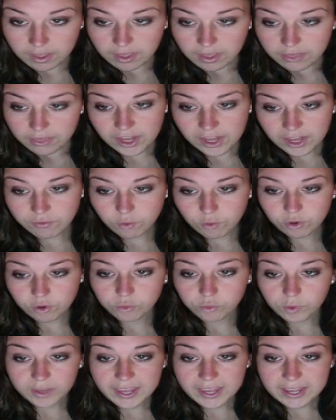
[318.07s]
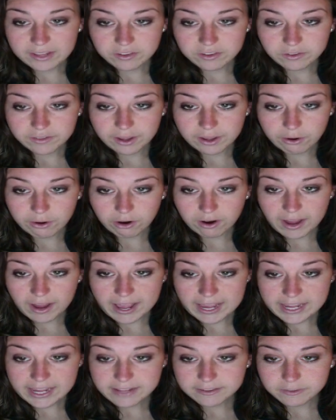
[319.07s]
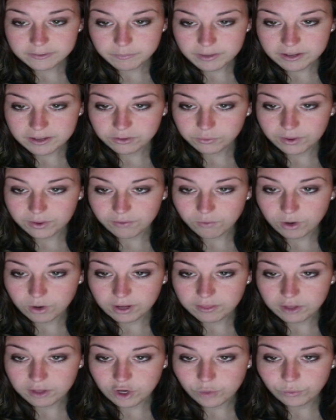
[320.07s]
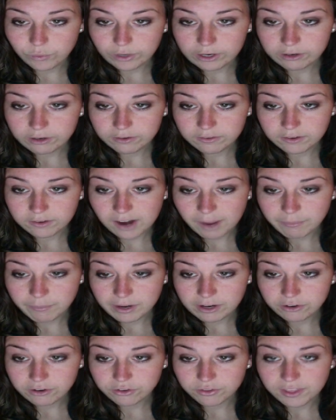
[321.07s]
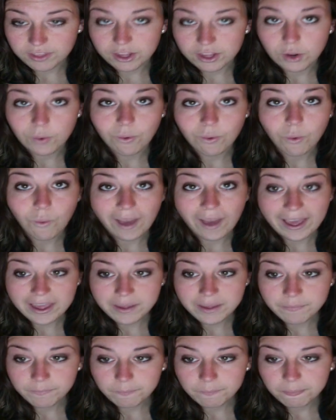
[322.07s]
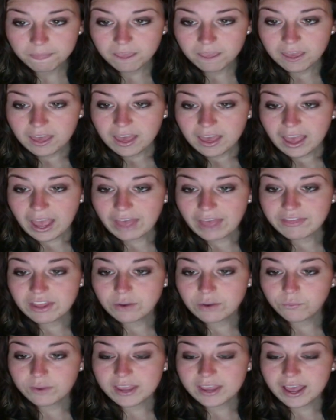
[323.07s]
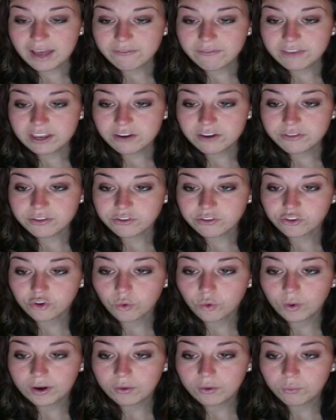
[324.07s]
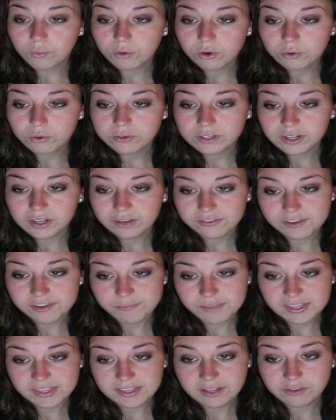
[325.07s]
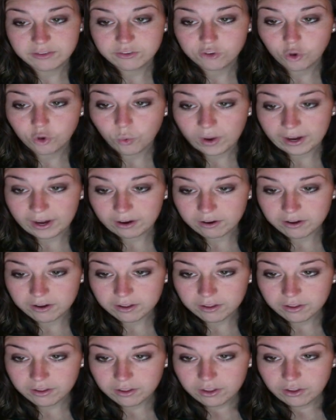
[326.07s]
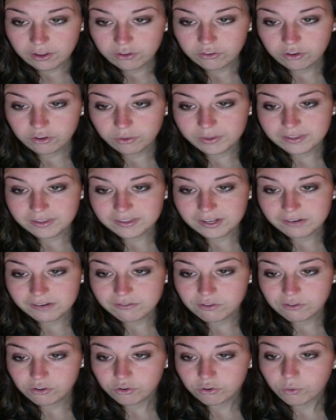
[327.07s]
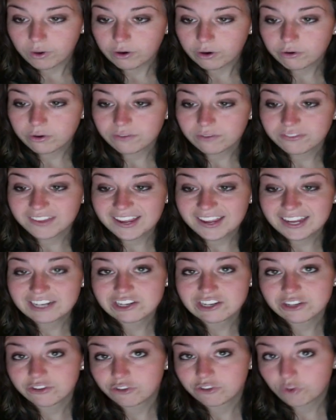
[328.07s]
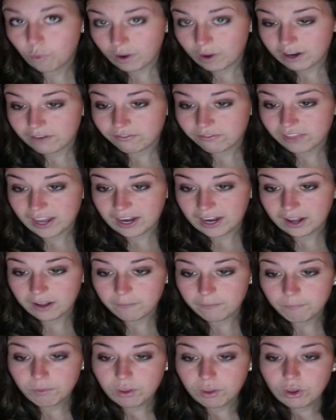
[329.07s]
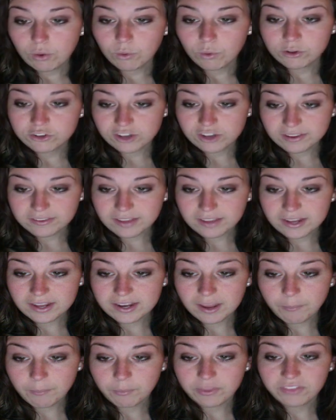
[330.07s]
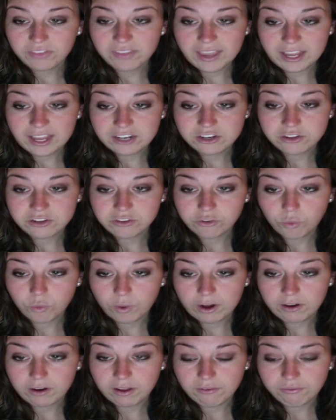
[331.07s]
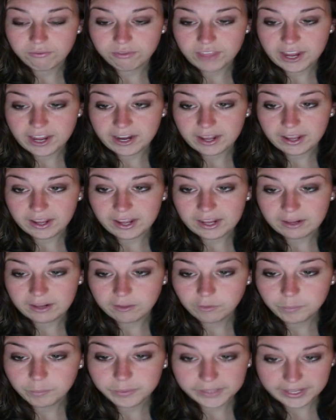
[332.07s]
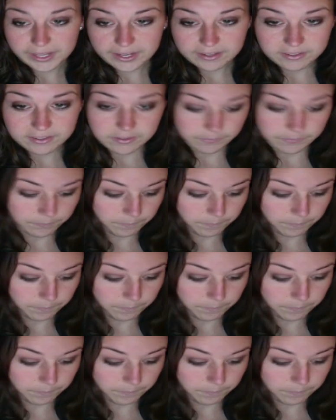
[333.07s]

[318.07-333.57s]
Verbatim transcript: Then of course we'll cancel out our 8's because we have 1 in the numerator and denominator so they go away. And then we have here the square root of something that's squared. So instead of the square root of tangent squared of theta, we'll just end up with tangent squared of theta in its place.